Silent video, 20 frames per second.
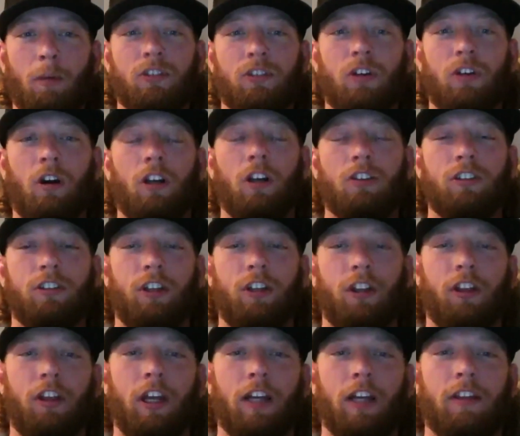how bizarre is it
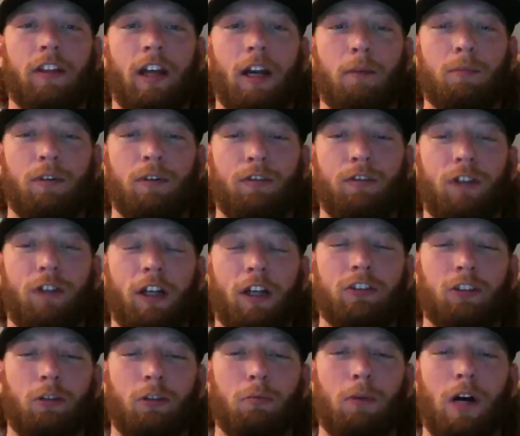to think that a
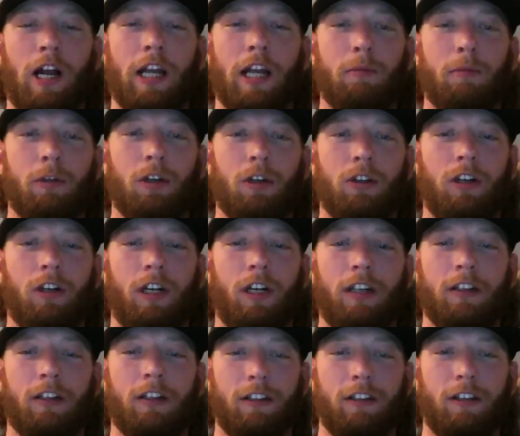professional bodybuilder
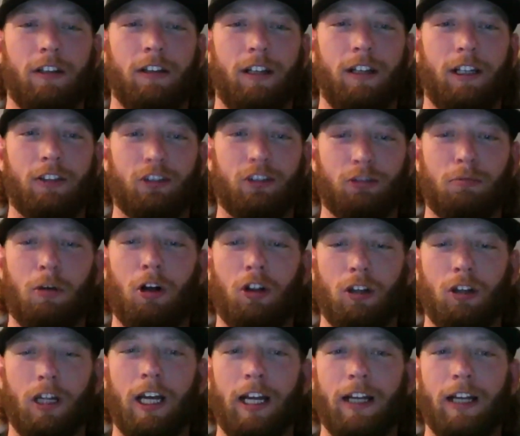has
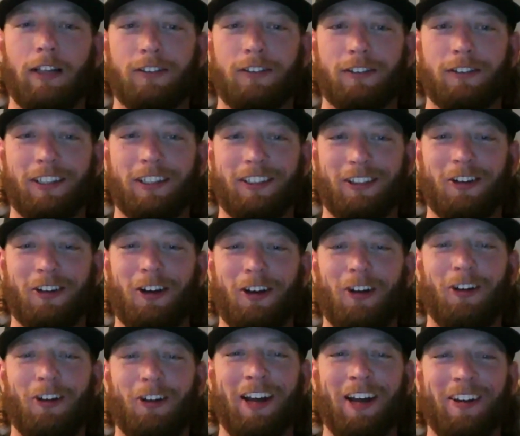small legs? Like you're
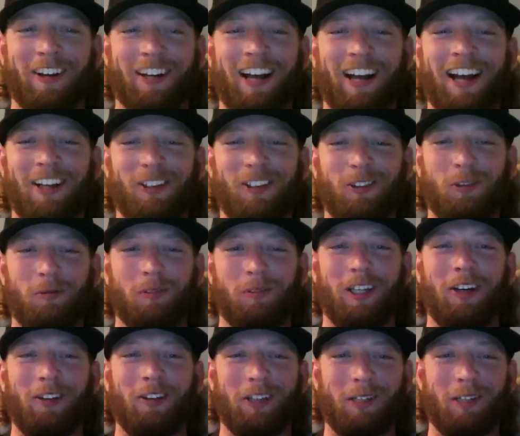calling out a guy who's
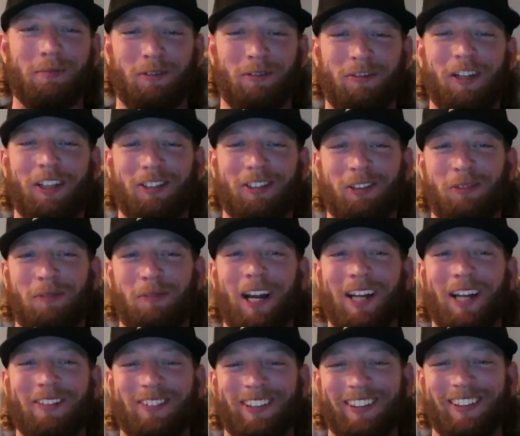literally a professional
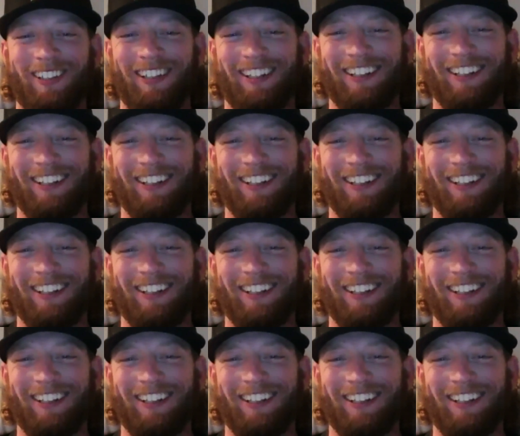bodybuilder.